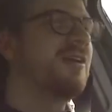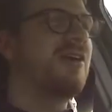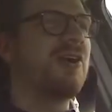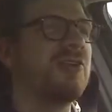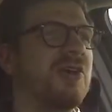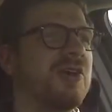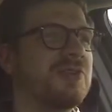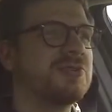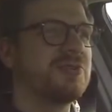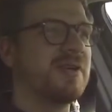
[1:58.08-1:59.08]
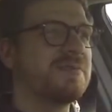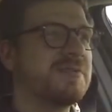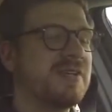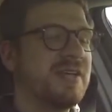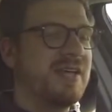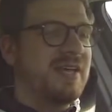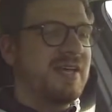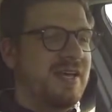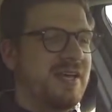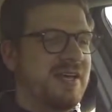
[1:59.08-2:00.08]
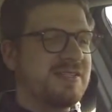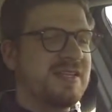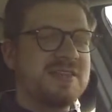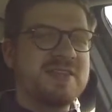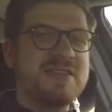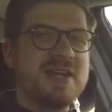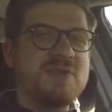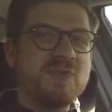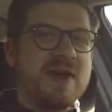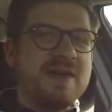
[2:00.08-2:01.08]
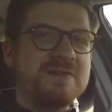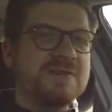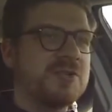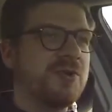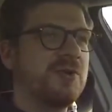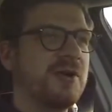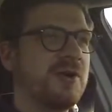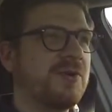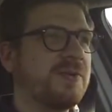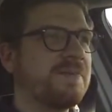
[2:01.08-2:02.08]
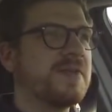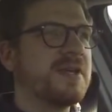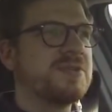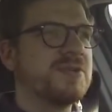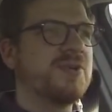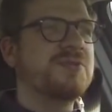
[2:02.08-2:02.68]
on long trips is that they rev so low. So